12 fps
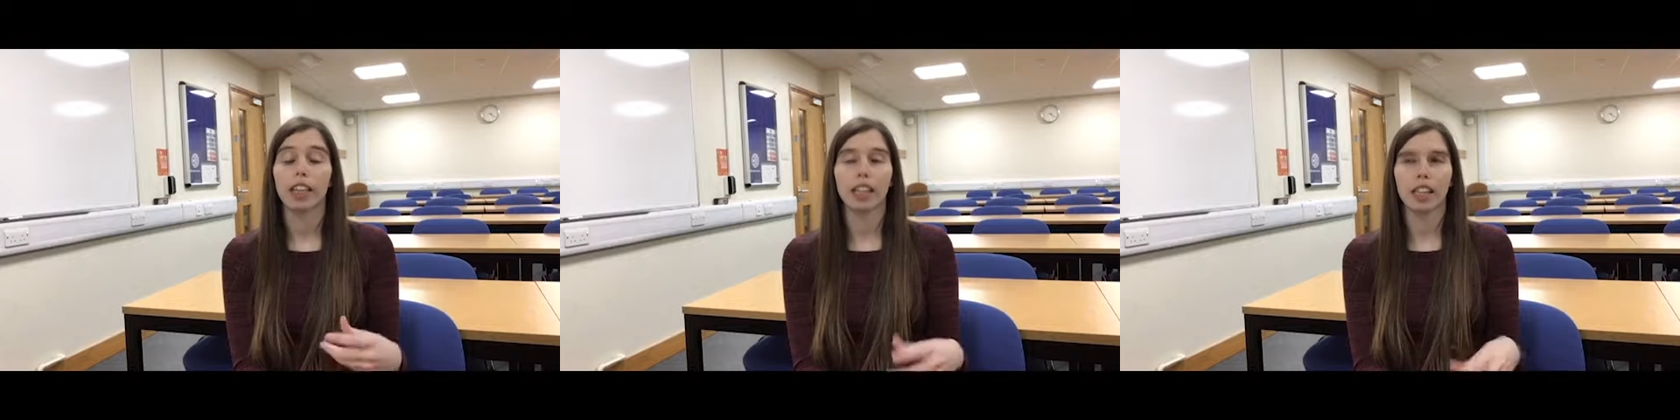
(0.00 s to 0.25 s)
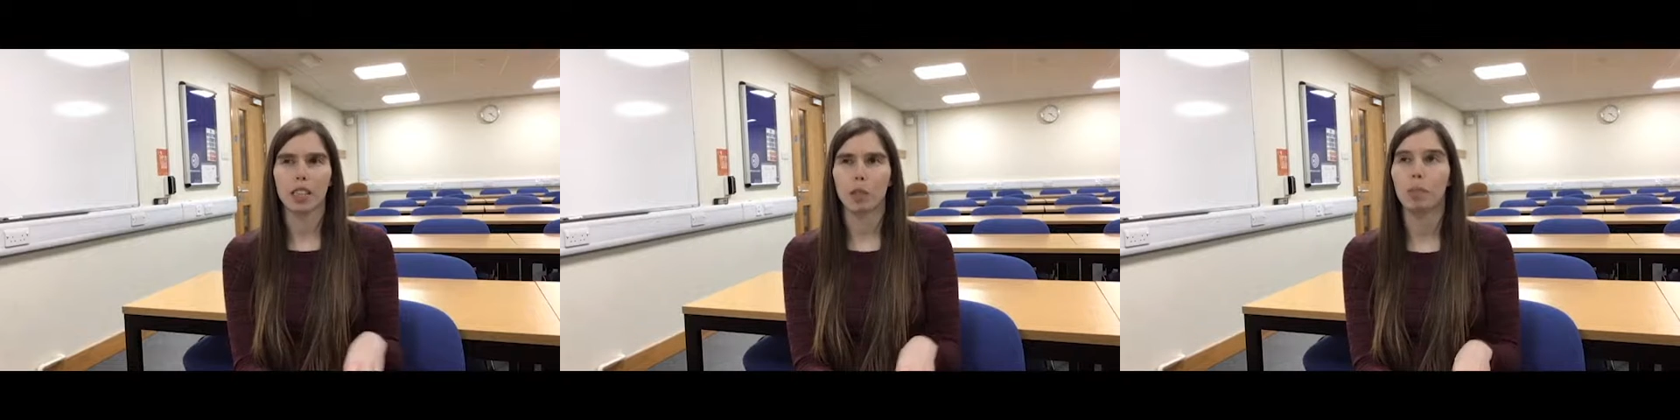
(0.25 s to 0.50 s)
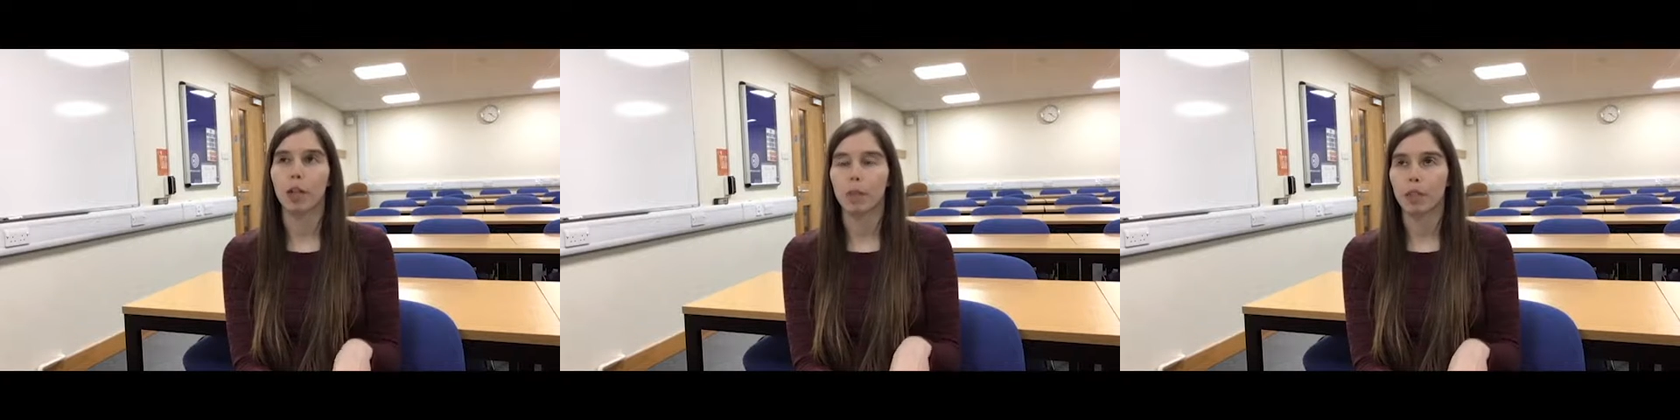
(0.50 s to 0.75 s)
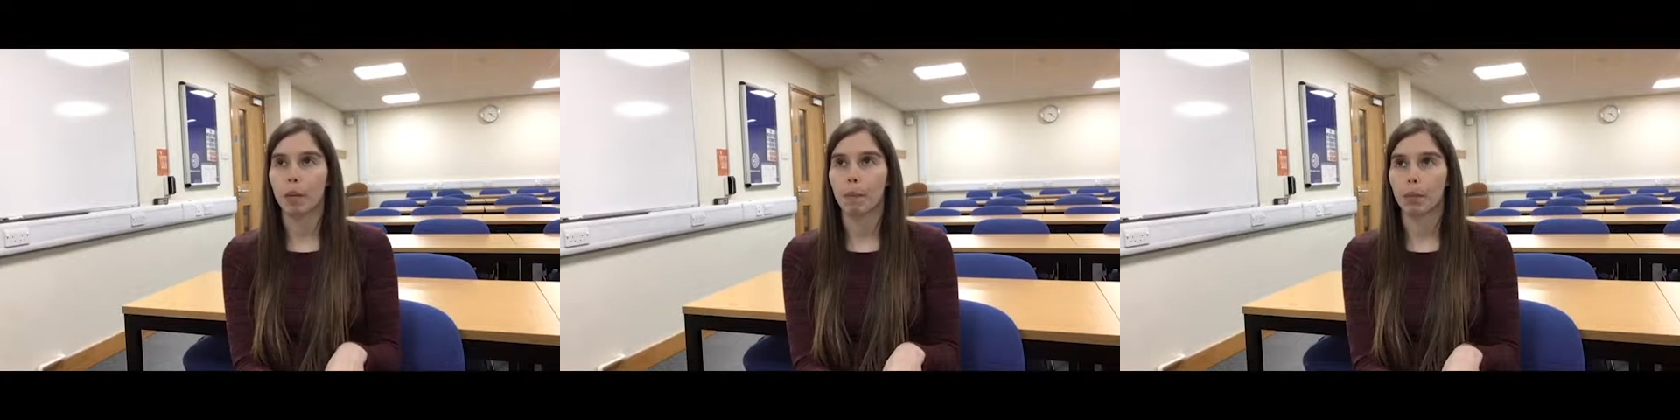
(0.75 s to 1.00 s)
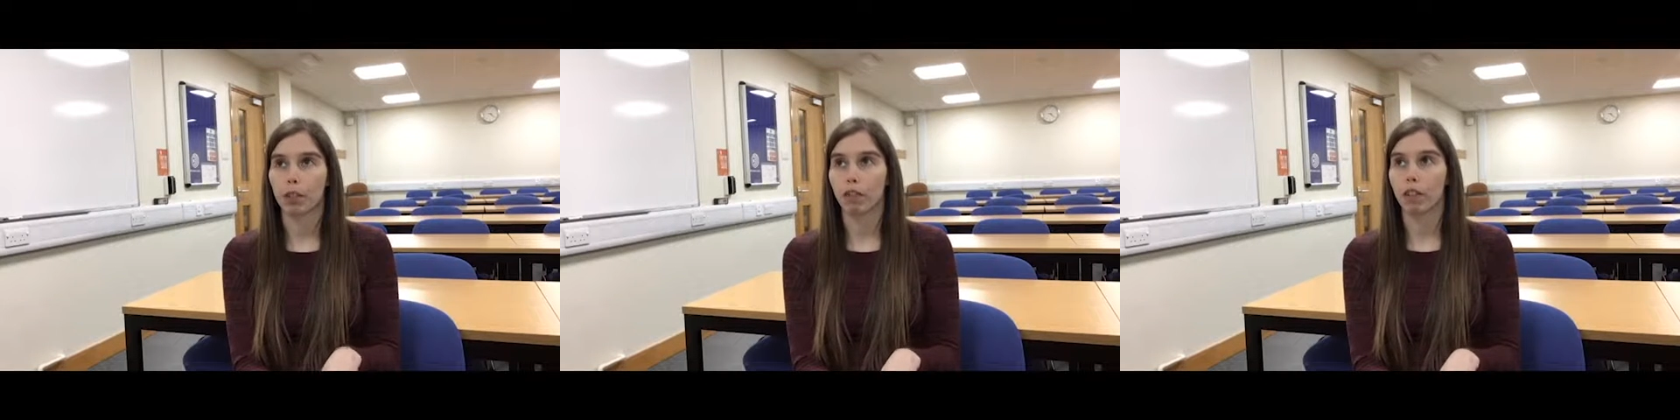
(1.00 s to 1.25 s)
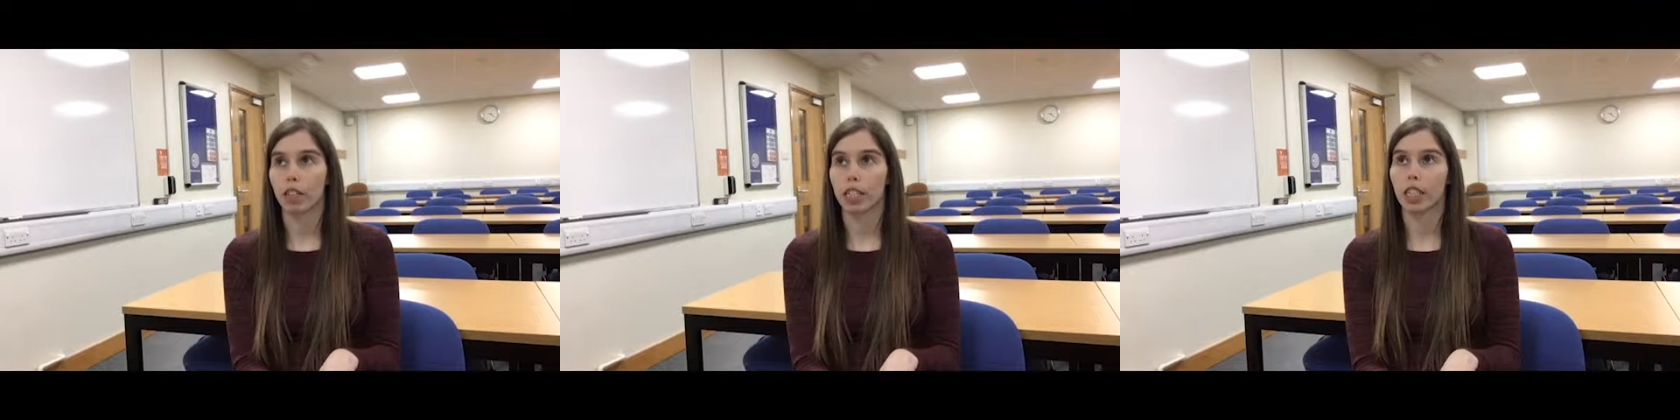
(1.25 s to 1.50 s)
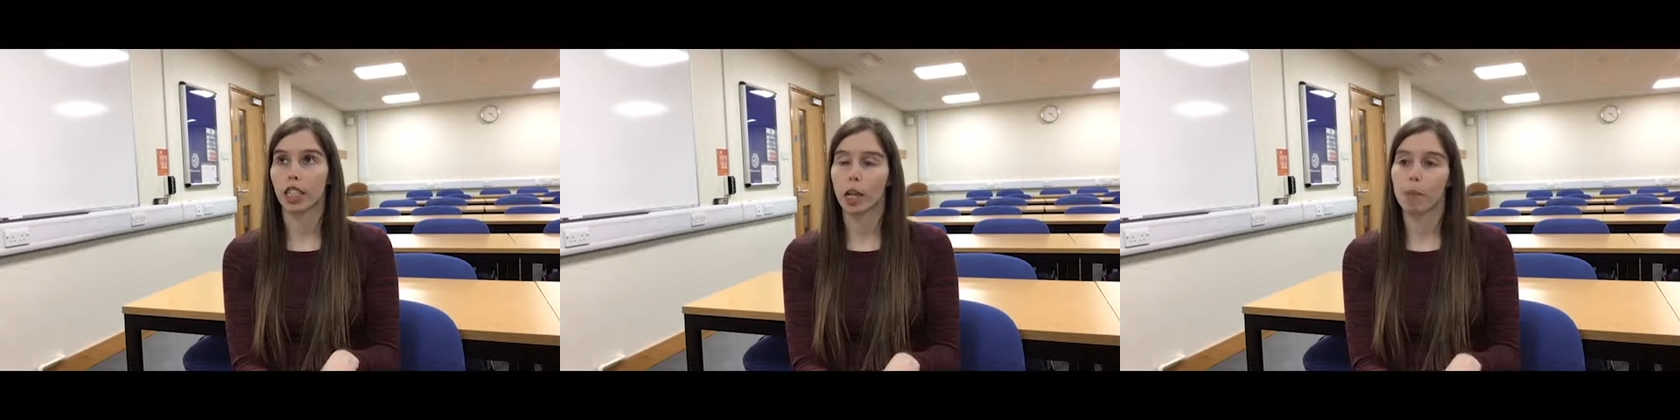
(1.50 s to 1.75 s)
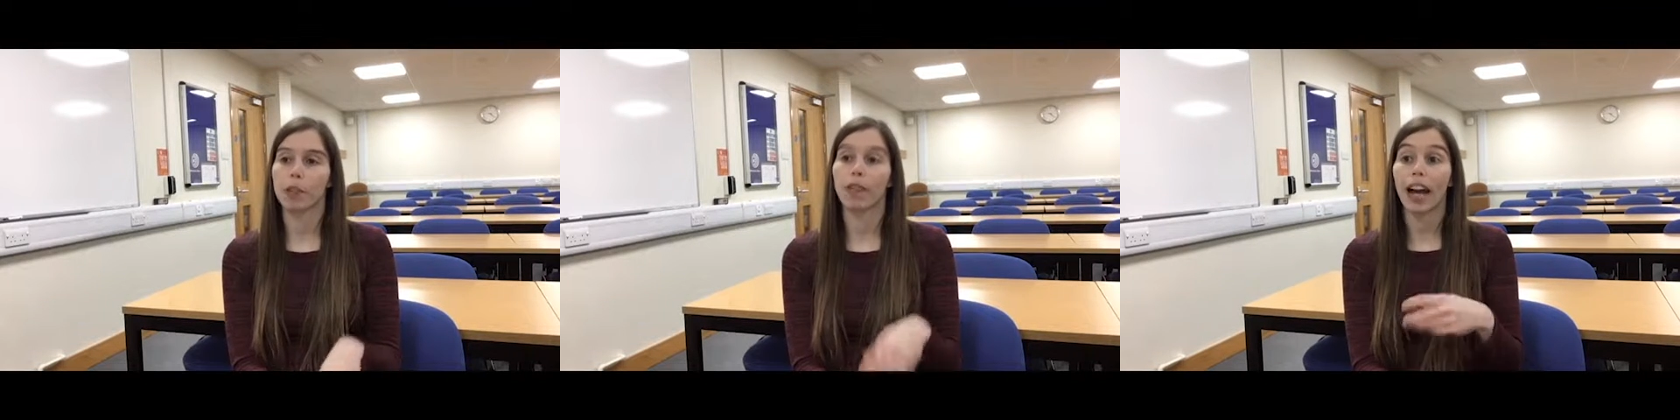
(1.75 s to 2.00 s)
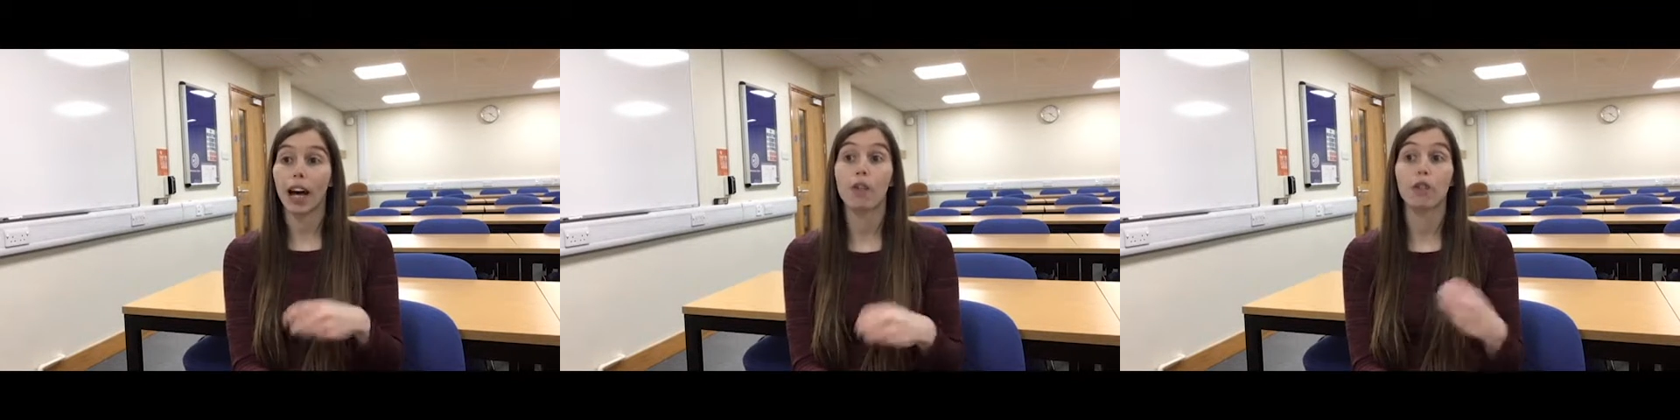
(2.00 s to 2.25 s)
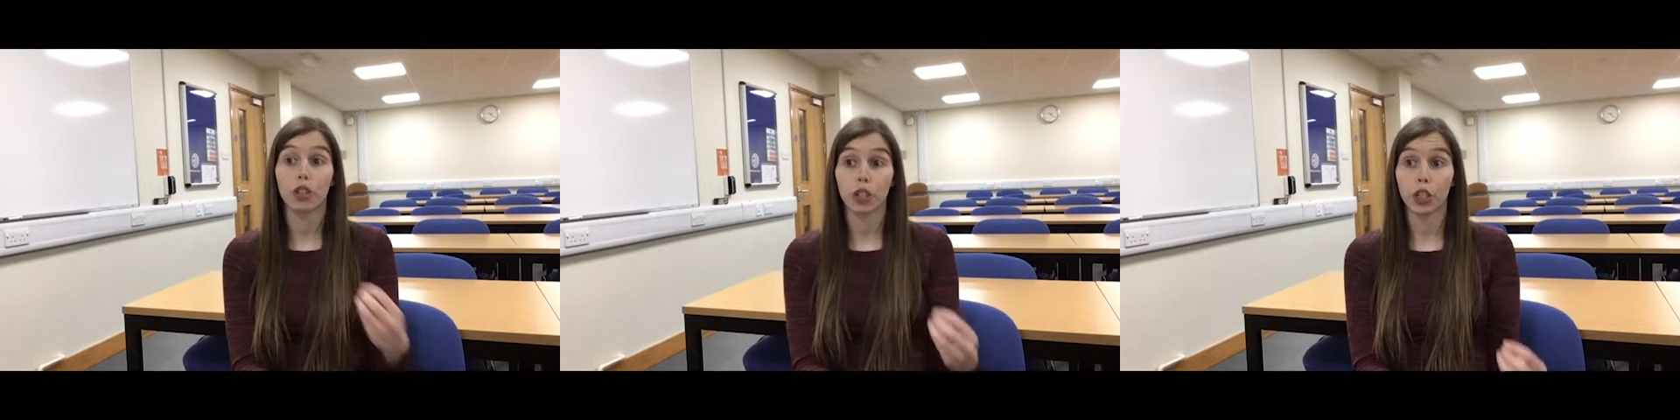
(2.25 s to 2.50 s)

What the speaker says: I think that sometimes comes across in terms of how